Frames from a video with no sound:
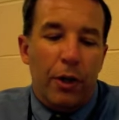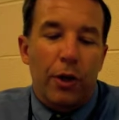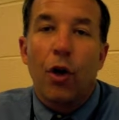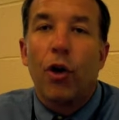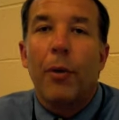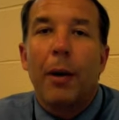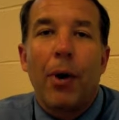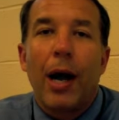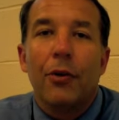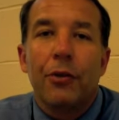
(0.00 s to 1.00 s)
go to my
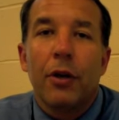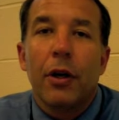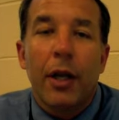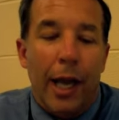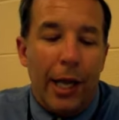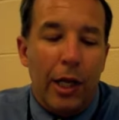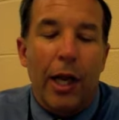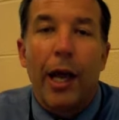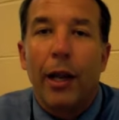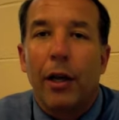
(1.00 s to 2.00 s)
browser, and, and